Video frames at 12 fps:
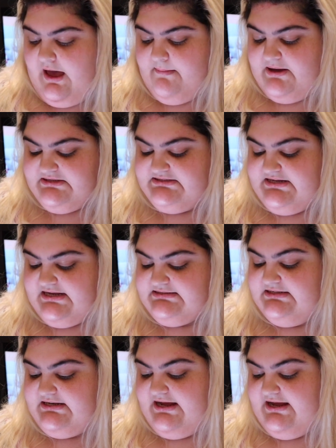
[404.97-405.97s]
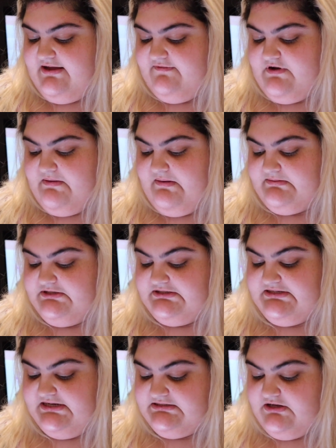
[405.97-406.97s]
And my snacks today have come up to
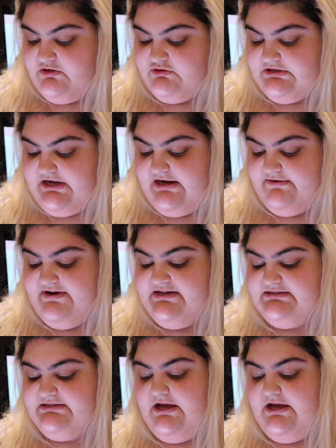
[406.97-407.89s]
600 calories.